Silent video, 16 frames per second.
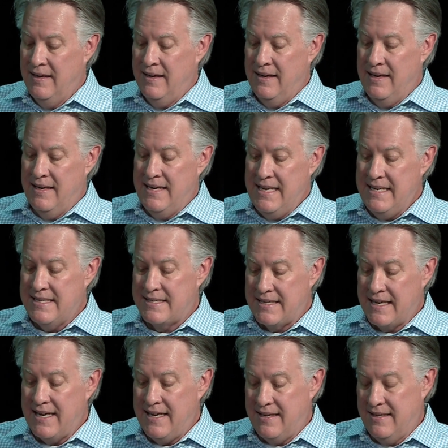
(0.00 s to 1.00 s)
And he
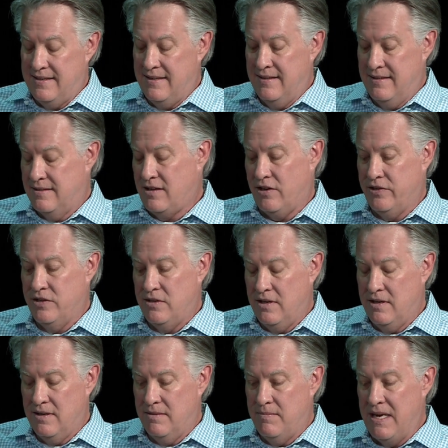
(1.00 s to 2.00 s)
decided, it's called
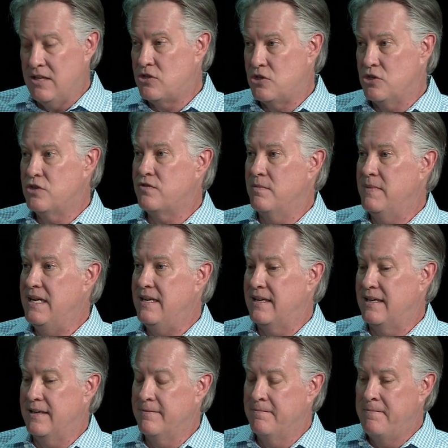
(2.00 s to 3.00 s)
A Man's Search for
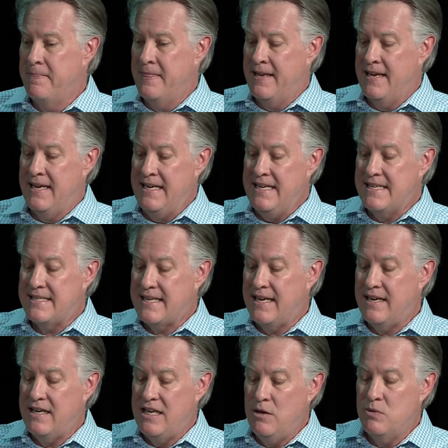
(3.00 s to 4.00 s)
Meaning, and he
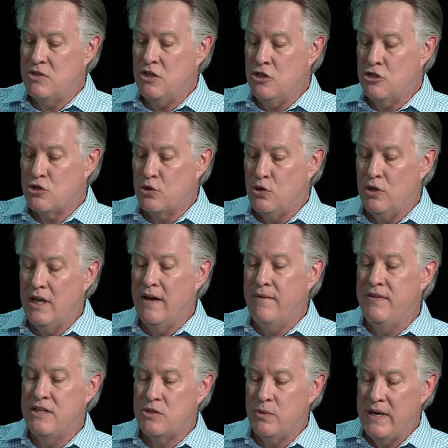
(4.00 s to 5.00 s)
decided he was in control of
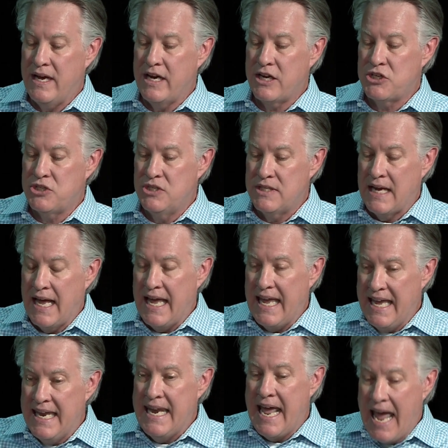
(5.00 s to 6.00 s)
his reactions
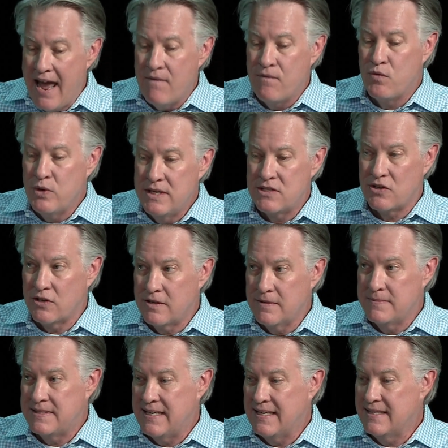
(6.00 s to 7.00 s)
in every
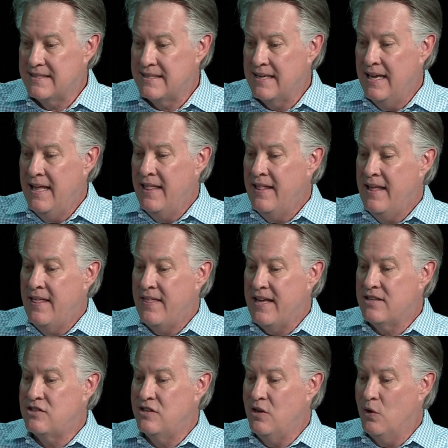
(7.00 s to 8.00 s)
circumstance.
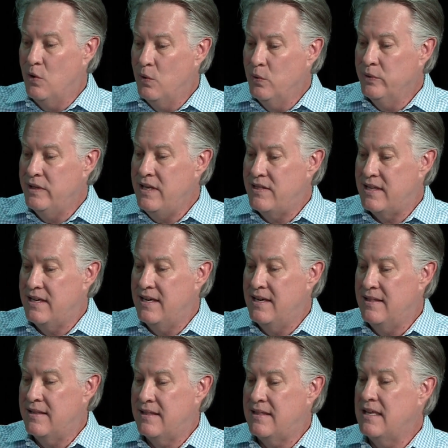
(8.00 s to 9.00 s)
That's the only
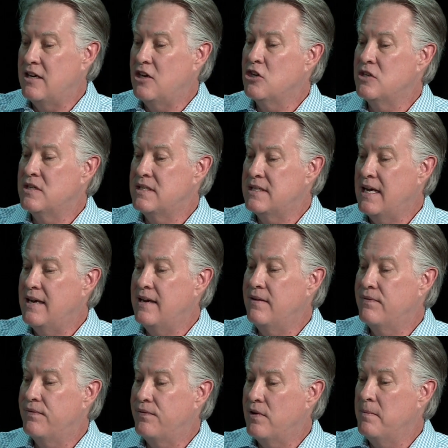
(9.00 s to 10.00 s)
thing that they couldn't take
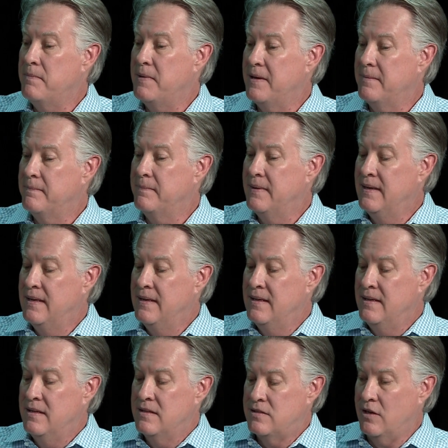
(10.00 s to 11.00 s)
from him.
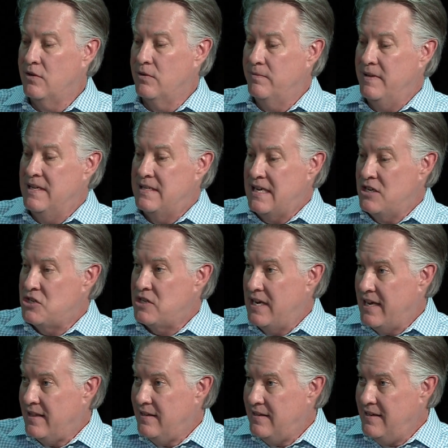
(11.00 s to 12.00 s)
So,
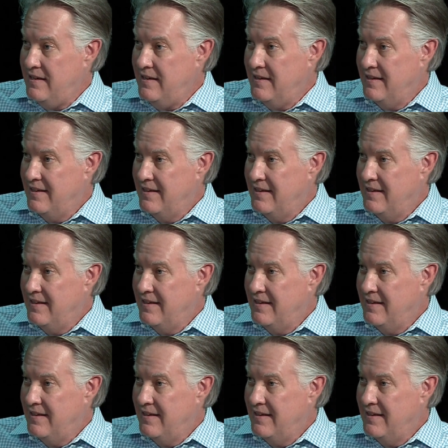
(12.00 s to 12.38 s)
intentionality.